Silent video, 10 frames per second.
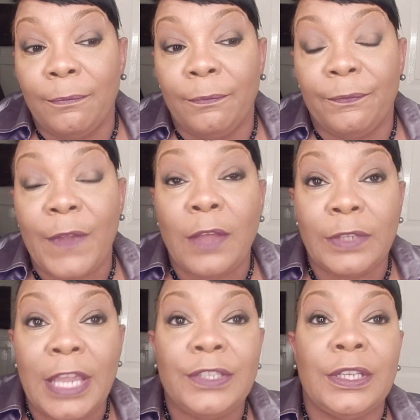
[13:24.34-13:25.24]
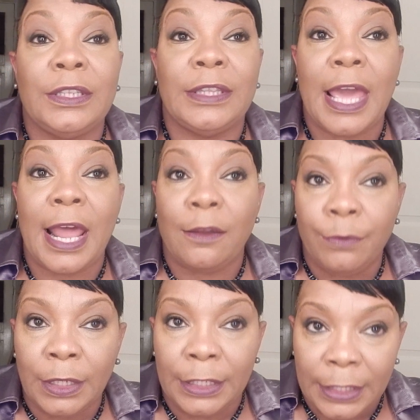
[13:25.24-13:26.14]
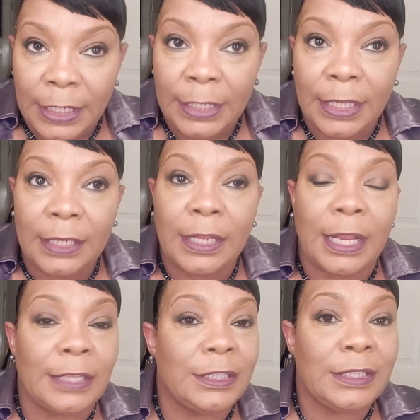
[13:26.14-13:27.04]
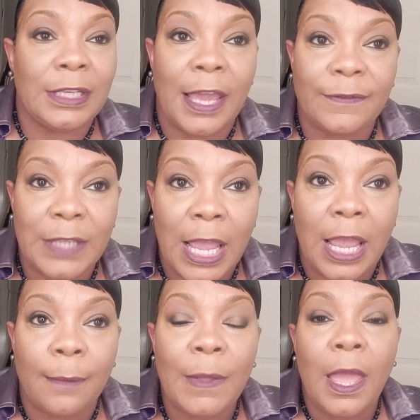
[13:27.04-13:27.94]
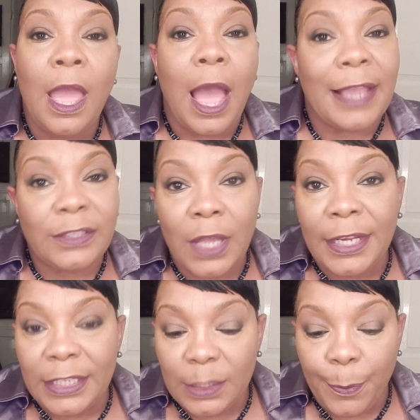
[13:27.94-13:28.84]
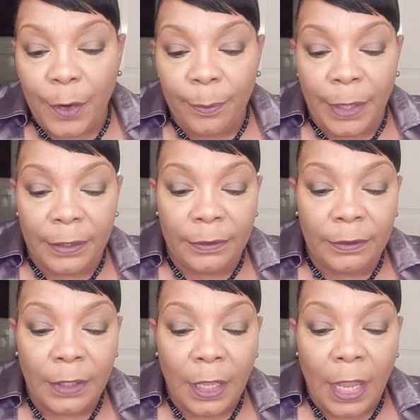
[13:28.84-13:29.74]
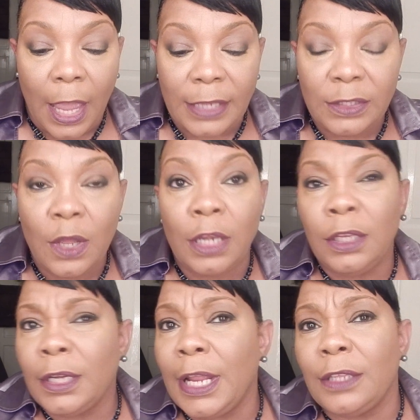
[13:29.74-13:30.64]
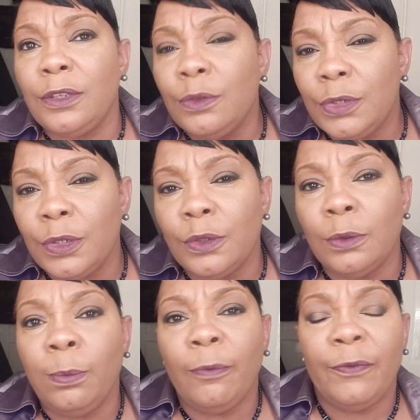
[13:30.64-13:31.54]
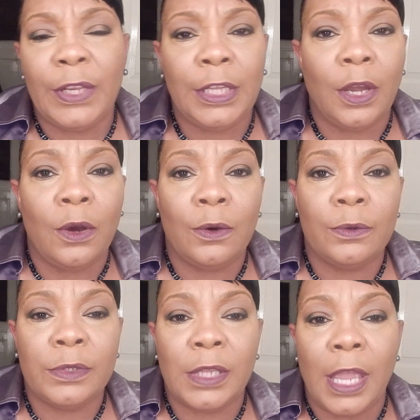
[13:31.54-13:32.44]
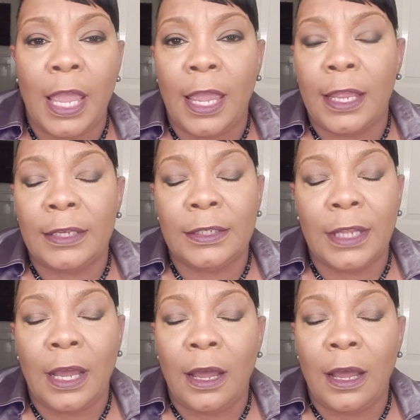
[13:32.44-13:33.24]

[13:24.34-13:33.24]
foundation that I really needed, and I just didn't have time. I started experimenting. I started looking at YouTube videos, and